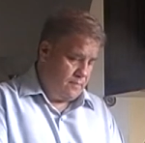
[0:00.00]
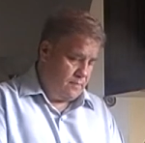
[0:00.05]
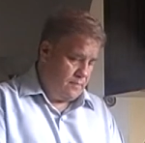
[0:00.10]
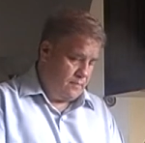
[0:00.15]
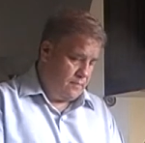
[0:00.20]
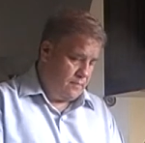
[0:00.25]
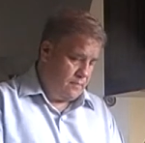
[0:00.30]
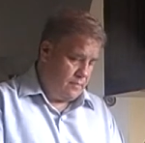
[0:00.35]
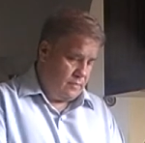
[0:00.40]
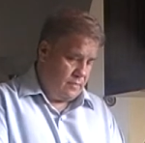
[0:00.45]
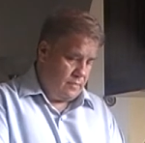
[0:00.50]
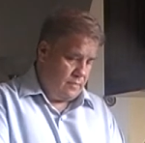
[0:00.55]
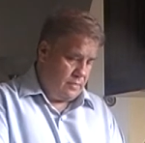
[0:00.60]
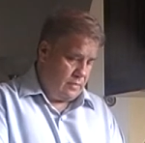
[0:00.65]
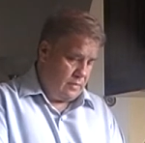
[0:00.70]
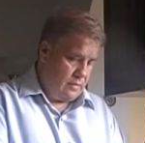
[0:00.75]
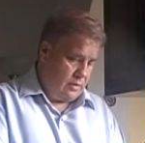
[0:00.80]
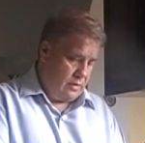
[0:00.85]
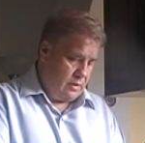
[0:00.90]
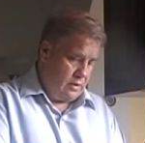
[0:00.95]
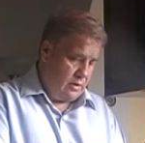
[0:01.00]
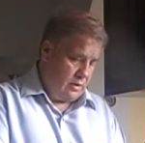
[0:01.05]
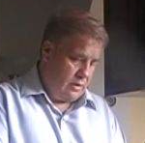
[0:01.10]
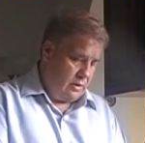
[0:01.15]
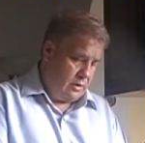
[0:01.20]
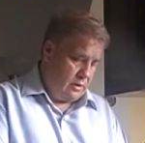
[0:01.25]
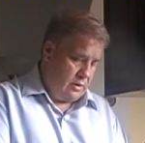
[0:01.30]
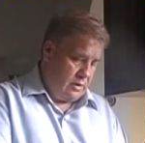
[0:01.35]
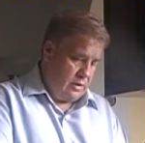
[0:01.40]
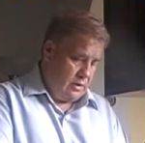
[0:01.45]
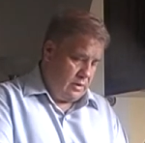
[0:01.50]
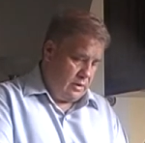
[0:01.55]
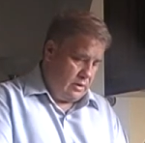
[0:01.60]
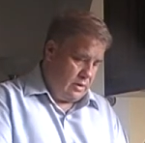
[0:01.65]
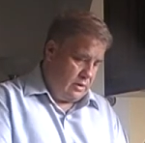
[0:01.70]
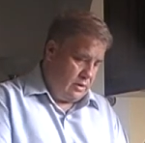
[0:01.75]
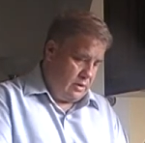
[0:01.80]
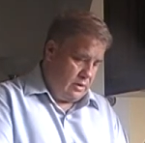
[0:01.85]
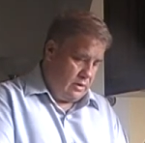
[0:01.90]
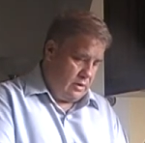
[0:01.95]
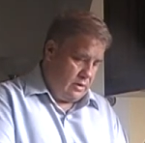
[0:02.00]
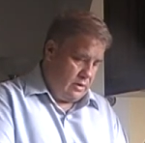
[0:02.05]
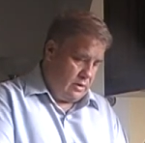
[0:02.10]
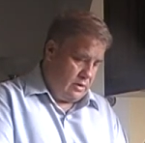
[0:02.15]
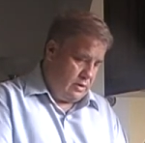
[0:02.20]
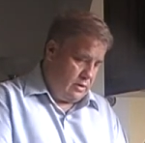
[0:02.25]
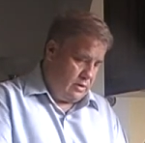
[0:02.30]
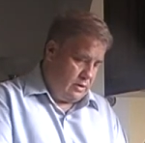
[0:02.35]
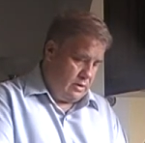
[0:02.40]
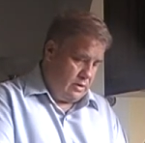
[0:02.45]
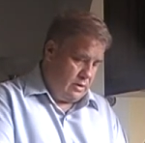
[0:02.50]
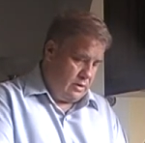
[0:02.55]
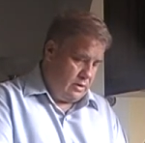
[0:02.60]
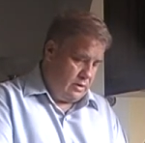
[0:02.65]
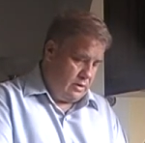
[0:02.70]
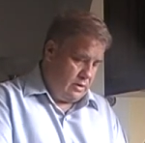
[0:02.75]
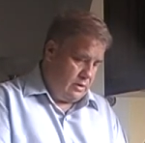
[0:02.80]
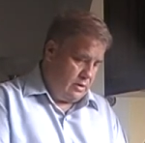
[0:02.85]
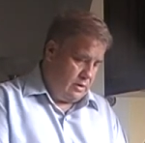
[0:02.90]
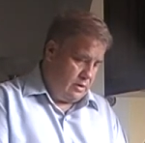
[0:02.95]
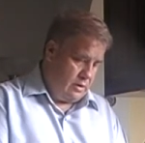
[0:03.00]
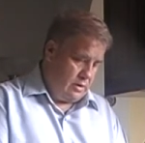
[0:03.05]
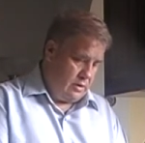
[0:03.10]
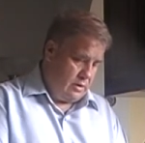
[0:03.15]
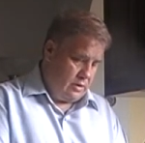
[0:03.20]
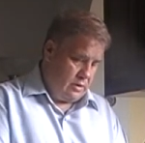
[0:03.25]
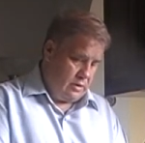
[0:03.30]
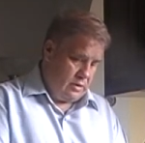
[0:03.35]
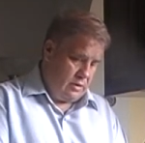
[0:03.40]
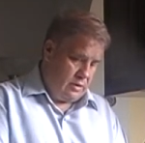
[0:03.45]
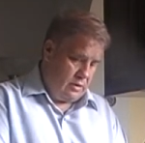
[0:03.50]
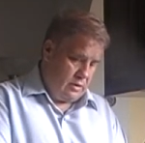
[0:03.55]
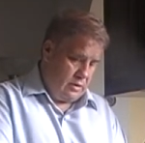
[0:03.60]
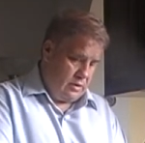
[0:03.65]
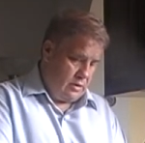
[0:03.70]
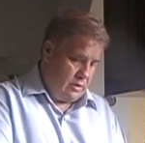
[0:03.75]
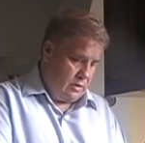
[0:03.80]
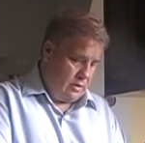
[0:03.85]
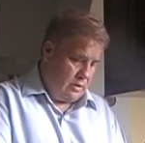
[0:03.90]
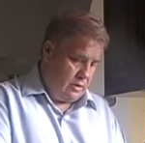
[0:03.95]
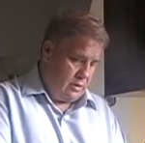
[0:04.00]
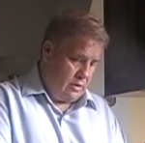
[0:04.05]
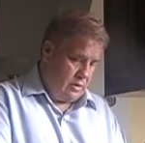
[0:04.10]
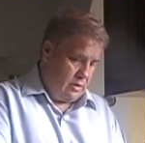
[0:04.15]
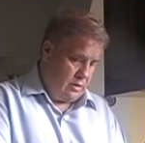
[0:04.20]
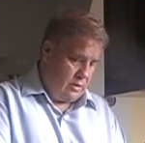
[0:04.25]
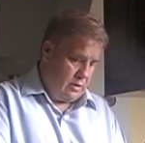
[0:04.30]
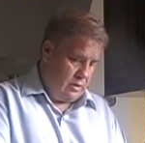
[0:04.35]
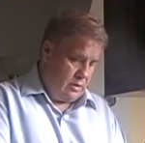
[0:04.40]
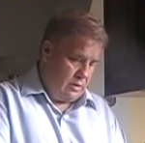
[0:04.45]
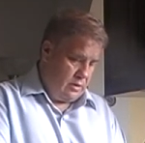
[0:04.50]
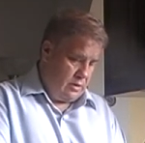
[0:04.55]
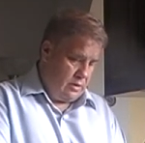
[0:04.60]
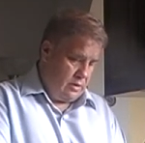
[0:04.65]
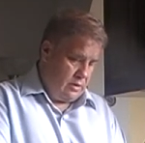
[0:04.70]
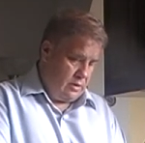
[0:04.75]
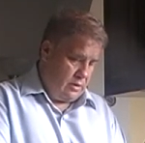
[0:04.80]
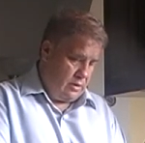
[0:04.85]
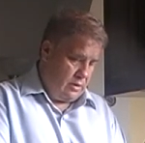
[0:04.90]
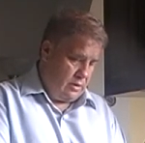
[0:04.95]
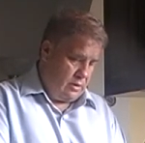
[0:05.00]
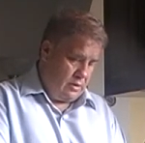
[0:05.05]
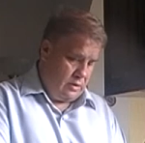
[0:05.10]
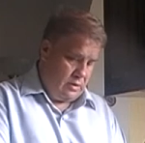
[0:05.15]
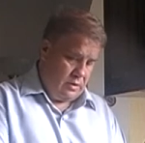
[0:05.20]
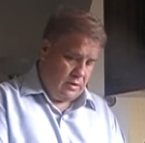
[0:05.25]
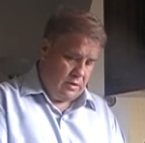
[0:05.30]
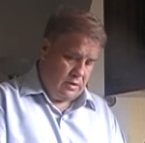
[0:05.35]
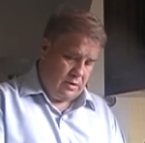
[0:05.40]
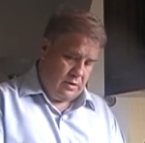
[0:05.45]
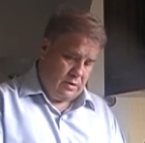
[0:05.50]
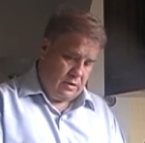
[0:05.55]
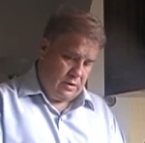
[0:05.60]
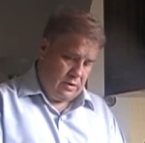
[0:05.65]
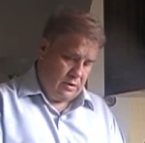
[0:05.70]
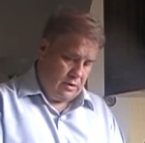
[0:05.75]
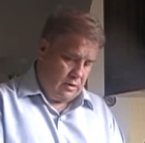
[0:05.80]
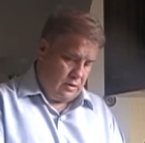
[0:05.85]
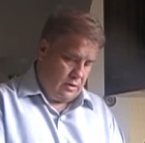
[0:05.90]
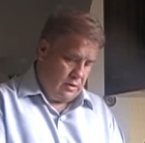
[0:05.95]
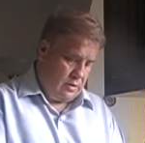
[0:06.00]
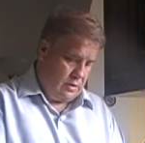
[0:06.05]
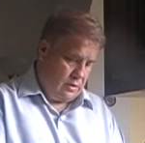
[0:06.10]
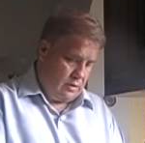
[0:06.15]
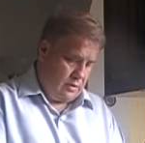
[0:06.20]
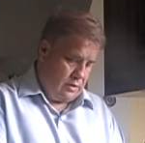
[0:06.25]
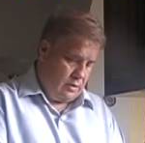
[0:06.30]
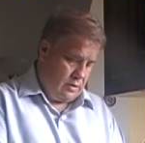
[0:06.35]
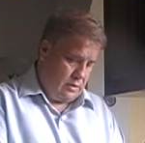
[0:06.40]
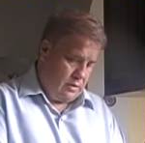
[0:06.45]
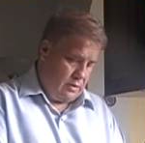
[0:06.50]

Nothing is said.